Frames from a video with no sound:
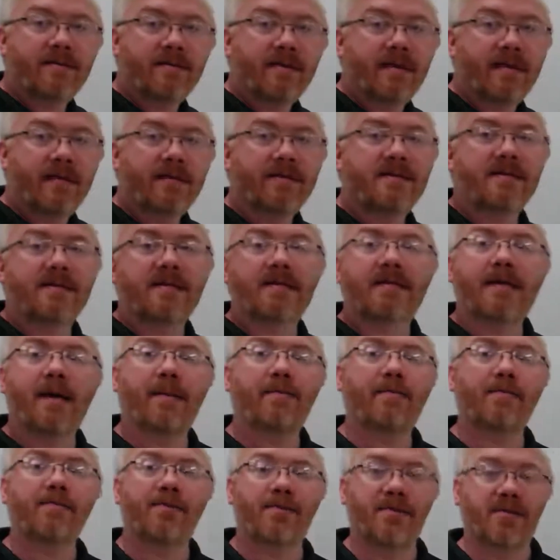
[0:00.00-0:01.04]
is the
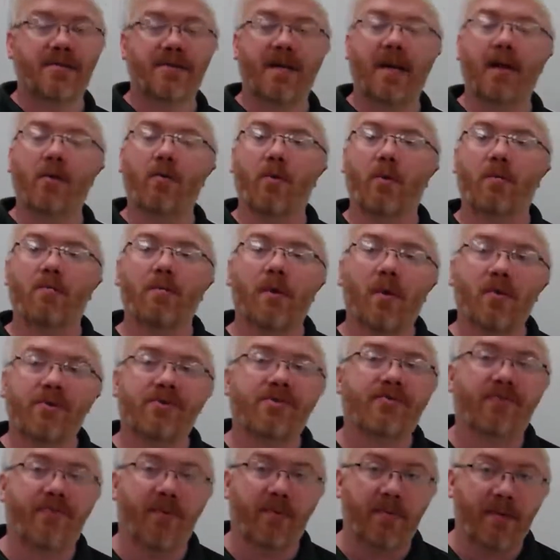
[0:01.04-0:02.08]
temperature scale we're
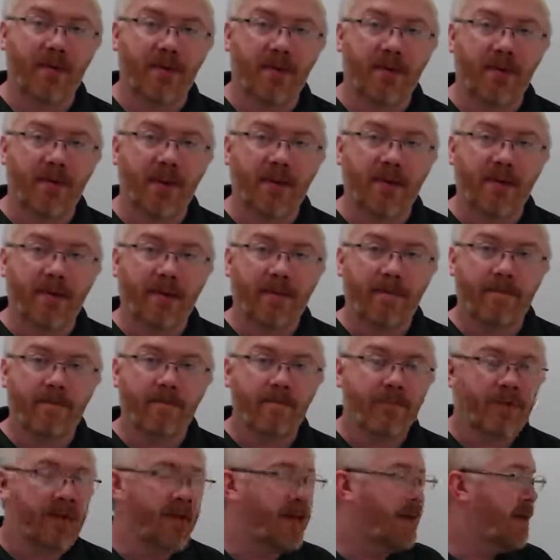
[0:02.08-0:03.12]
most familiar with.
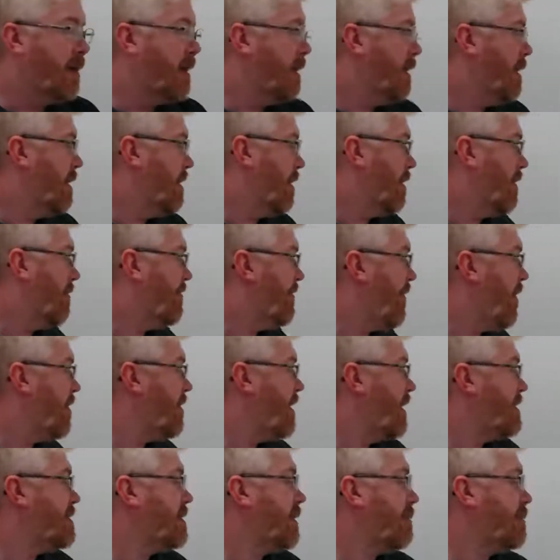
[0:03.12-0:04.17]
Now, the
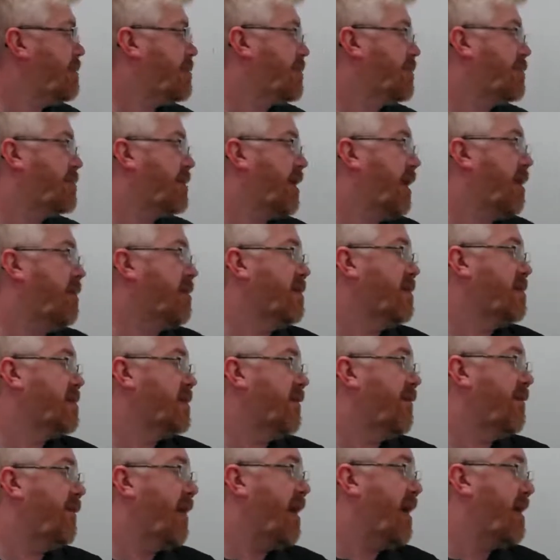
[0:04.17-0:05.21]
Fahrenheit temperature scale is
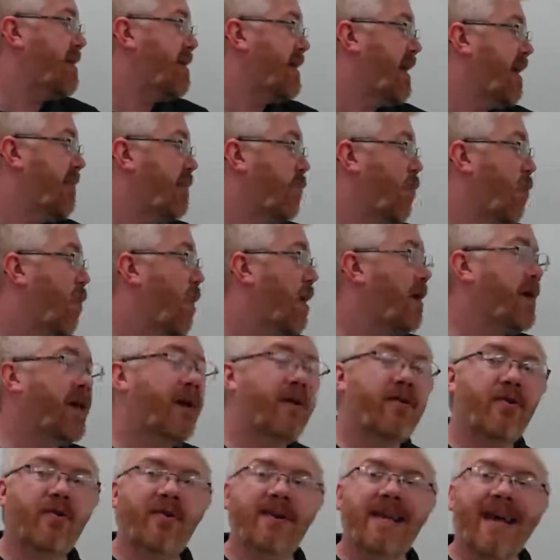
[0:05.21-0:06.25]
defined to have
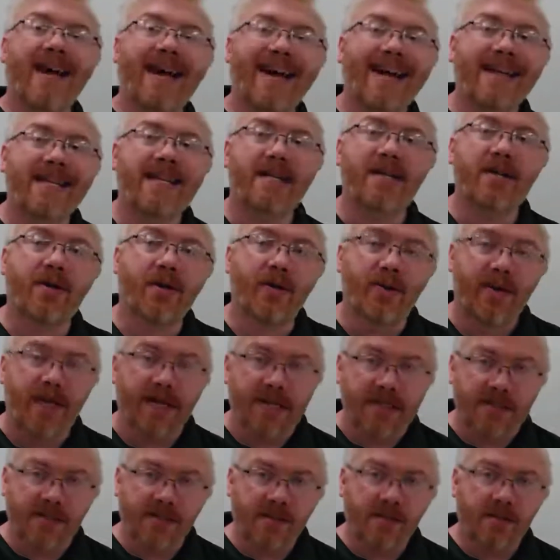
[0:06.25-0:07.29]
180
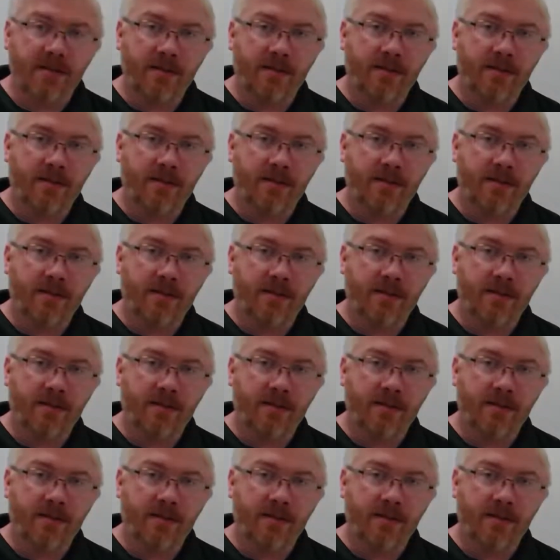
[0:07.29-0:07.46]
degrees